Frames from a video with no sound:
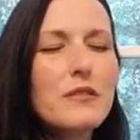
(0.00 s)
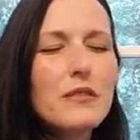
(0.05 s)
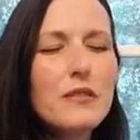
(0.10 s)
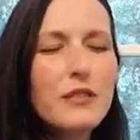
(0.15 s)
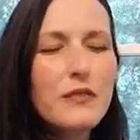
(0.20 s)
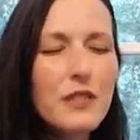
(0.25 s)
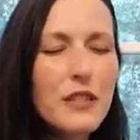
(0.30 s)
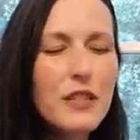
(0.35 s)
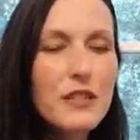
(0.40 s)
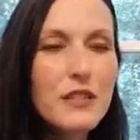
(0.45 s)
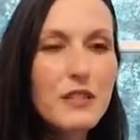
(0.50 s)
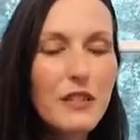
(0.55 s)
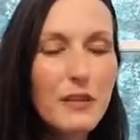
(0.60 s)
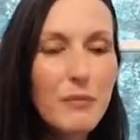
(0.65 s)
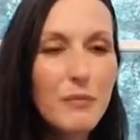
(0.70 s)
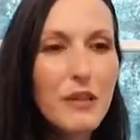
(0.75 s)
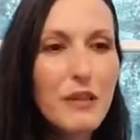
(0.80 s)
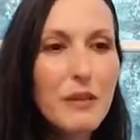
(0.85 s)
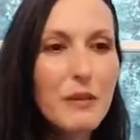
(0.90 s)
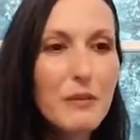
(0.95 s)
fun to
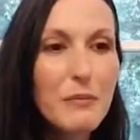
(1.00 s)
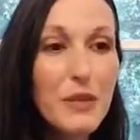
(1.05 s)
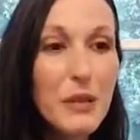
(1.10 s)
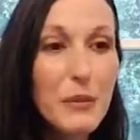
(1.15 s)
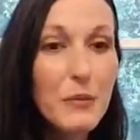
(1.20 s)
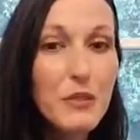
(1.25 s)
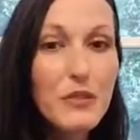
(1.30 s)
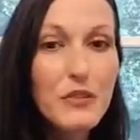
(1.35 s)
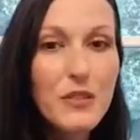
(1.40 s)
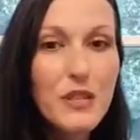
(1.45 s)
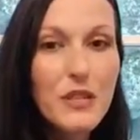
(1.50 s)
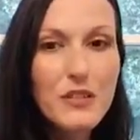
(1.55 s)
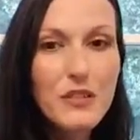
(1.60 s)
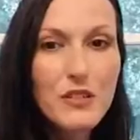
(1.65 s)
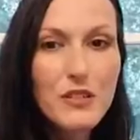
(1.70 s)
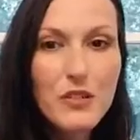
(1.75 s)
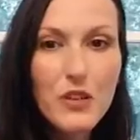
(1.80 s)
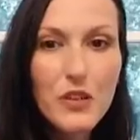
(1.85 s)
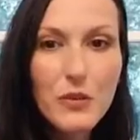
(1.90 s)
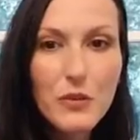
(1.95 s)
be, meet with you guys
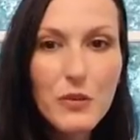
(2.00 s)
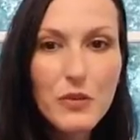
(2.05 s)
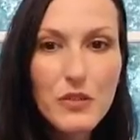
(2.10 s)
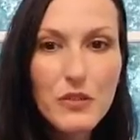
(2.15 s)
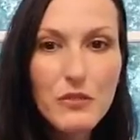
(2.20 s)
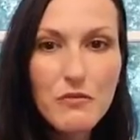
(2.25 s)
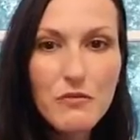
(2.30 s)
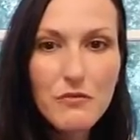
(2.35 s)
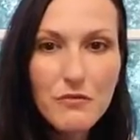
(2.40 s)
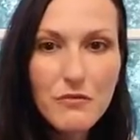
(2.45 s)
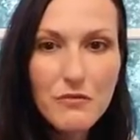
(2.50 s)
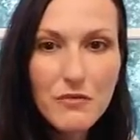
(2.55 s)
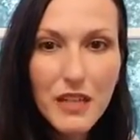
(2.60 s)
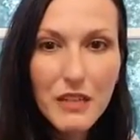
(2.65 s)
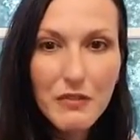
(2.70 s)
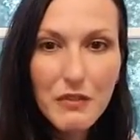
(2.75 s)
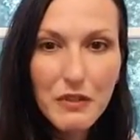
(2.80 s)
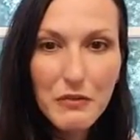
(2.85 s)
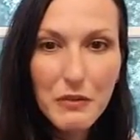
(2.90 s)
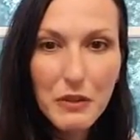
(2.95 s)
and talk with you,
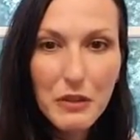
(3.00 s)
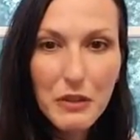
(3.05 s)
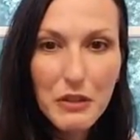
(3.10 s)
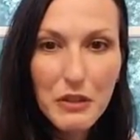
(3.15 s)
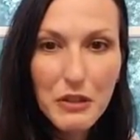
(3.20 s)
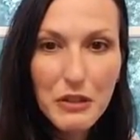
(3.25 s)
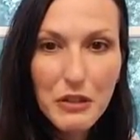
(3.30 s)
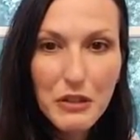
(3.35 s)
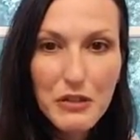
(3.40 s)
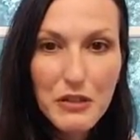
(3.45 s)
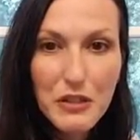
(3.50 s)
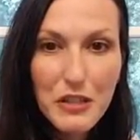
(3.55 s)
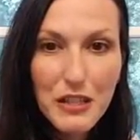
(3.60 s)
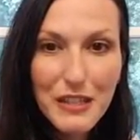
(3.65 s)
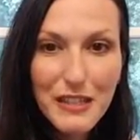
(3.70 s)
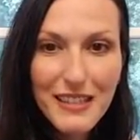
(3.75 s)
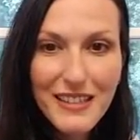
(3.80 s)
even if we are in the car.